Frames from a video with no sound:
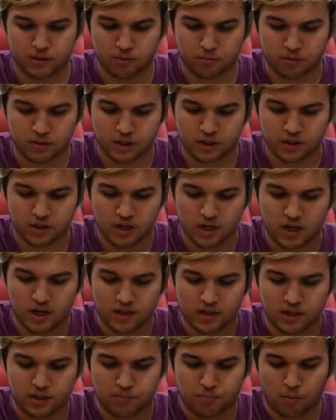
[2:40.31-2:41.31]
So with this
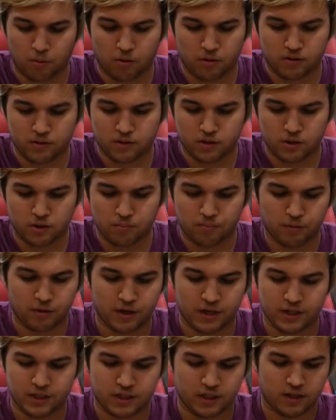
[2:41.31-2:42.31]
this board, super
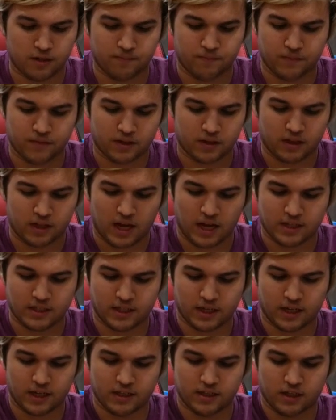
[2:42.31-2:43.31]
easy,
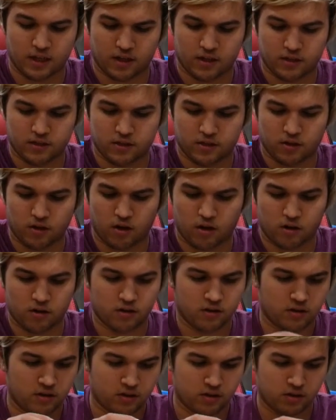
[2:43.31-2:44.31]
classic Intel install.